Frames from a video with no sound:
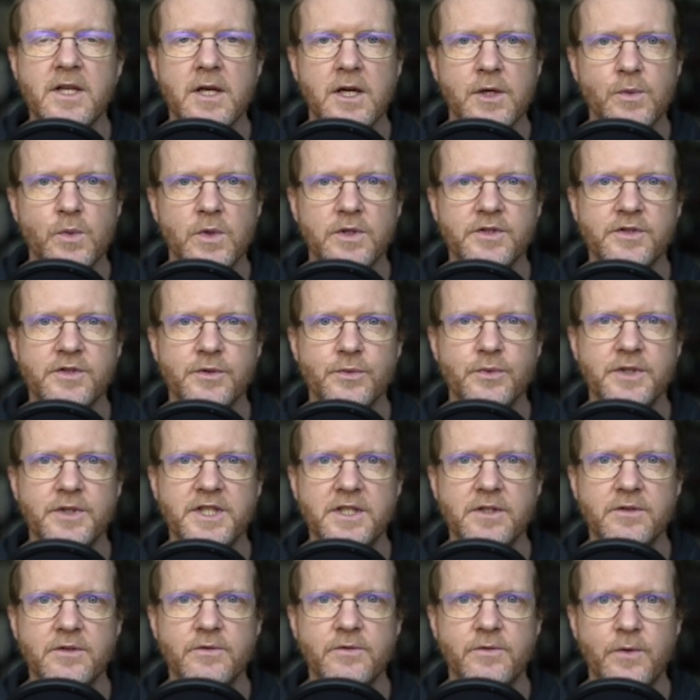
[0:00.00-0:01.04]
I want to
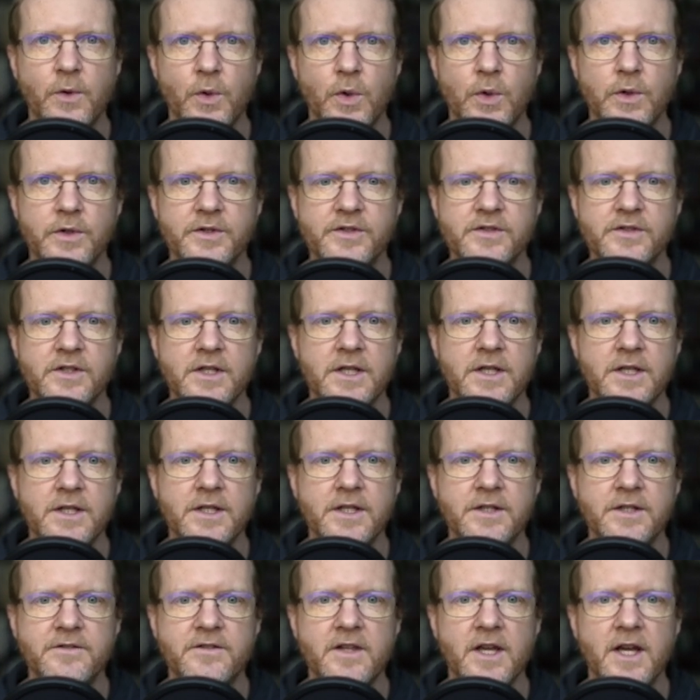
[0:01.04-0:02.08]
reinforce
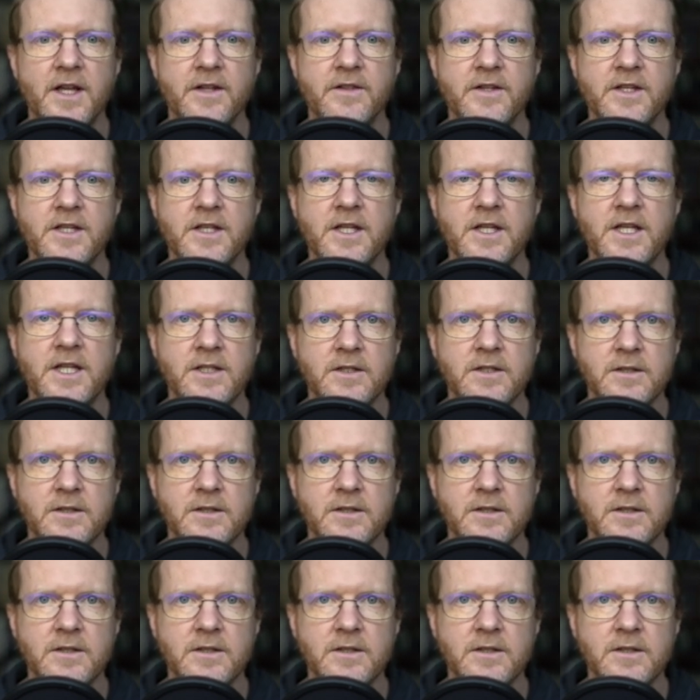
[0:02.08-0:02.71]
is that the inner